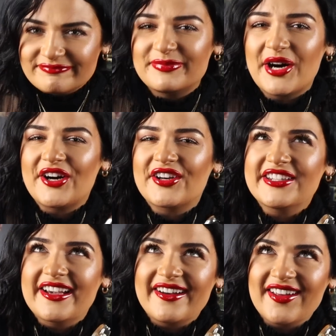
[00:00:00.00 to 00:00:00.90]

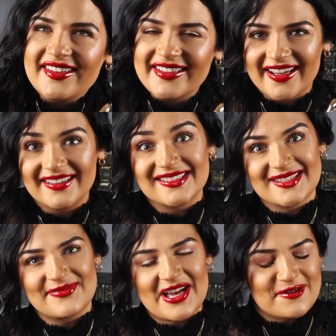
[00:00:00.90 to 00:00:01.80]
barnyard kind
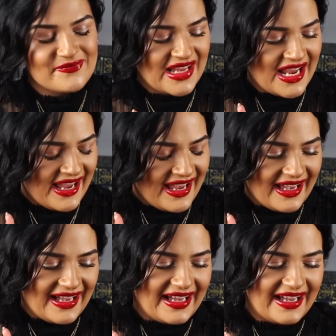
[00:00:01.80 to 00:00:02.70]
of
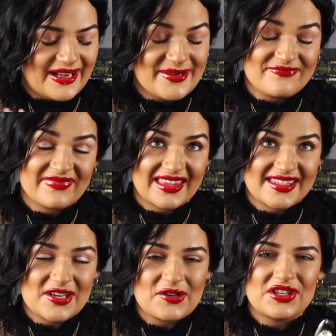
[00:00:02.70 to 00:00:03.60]
smell.
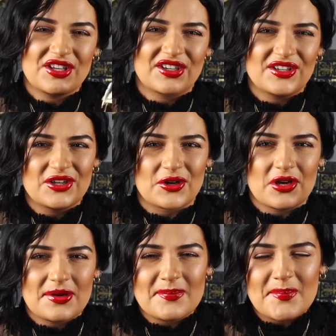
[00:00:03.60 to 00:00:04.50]
So yeah, you know,
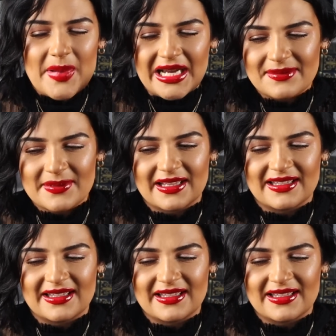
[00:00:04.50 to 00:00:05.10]
it might be a